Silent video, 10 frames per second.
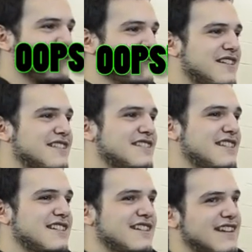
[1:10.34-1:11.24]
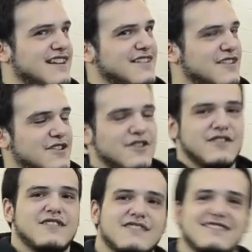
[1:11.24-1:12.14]
Again, gotta, all right,
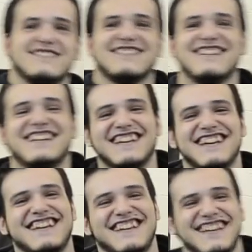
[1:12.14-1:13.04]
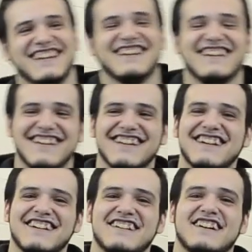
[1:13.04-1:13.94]
all right.
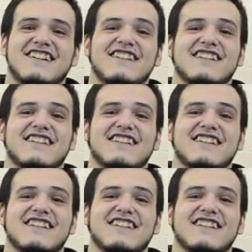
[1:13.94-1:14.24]
All